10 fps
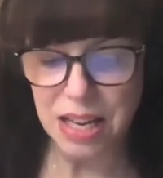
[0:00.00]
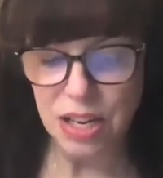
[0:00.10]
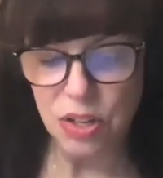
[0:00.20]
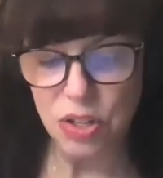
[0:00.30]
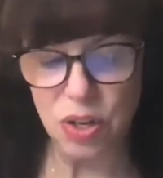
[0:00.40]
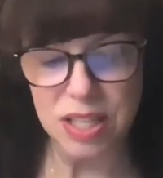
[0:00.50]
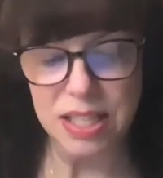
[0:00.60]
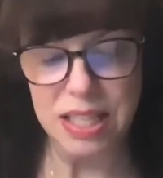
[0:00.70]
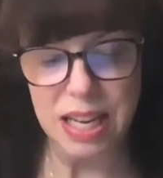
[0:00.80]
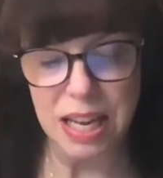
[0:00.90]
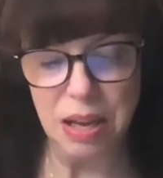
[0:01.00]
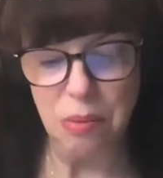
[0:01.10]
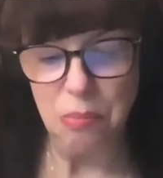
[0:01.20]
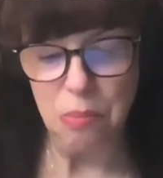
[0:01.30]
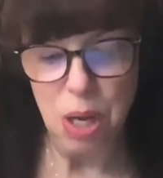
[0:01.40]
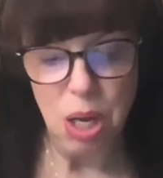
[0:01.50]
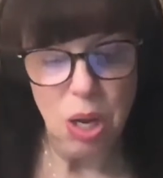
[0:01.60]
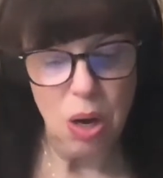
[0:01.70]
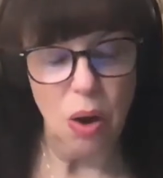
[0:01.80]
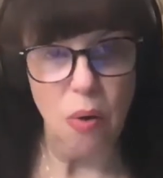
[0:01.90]
you start to see him
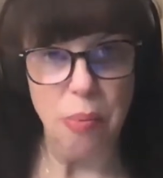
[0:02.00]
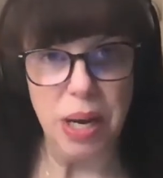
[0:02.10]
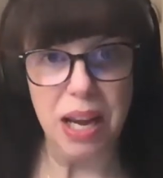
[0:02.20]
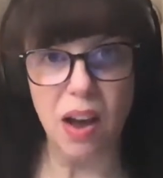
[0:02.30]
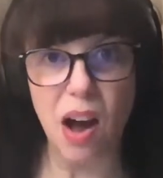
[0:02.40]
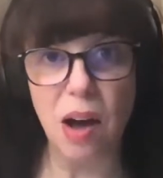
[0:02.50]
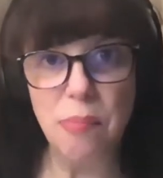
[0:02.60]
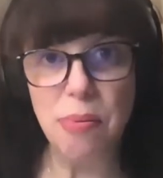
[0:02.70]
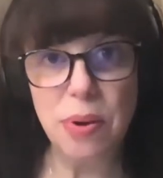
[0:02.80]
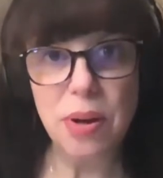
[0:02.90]
opening up,